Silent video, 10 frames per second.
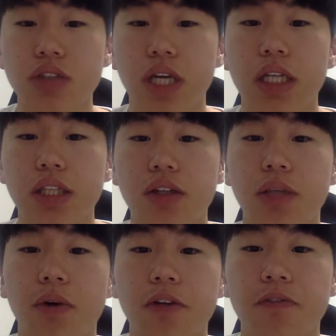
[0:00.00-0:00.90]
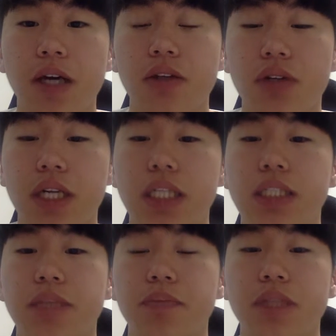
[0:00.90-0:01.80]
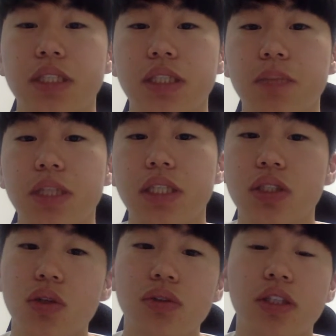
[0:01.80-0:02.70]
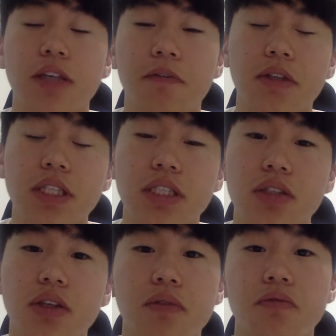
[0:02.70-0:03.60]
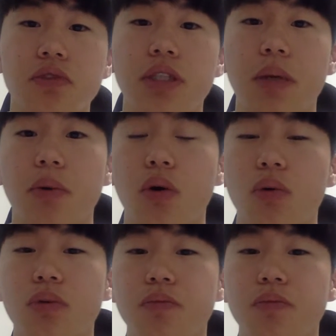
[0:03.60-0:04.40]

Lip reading: Genetically modified organism simply shows a definition of GMO.